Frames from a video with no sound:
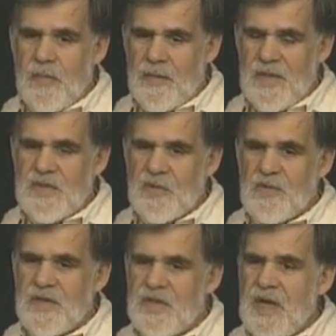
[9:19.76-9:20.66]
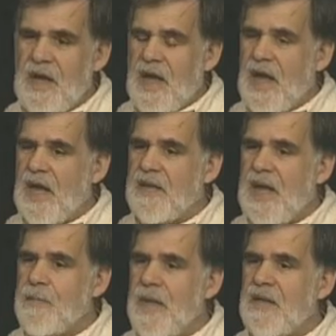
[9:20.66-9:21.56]
public storage, and
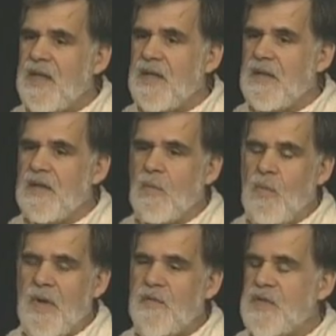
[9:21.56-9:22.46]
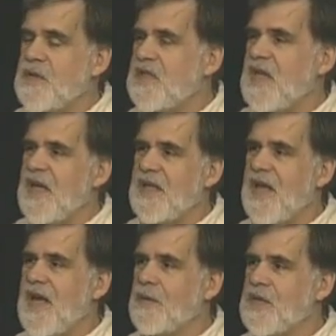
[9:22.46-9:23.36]
that meant that one of us could stay in
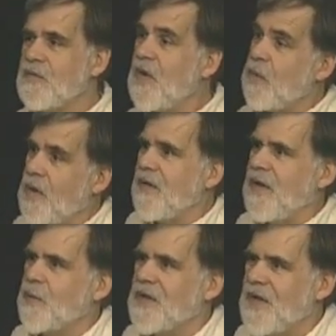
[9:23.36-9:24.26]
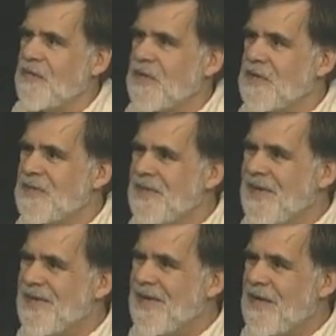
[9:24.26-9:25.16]
the house and write while the other one covered
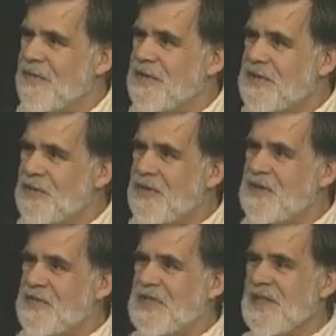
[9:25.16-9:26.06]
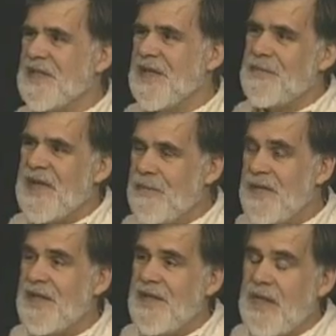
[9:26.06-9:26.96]
the storage facility, and
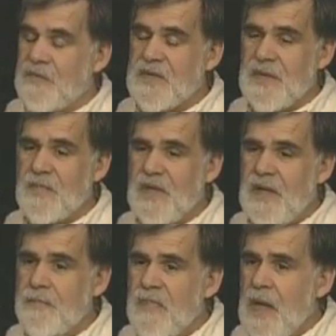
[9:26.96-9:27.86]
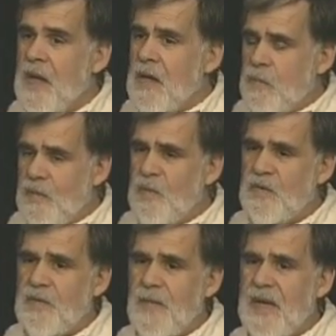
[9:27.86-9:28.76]
we did that for some time. We
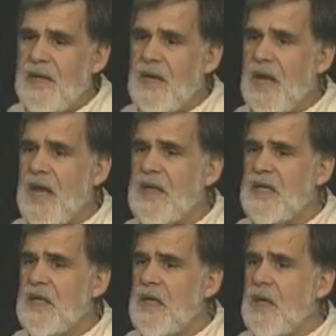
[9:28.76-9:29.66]
moved to Maine, and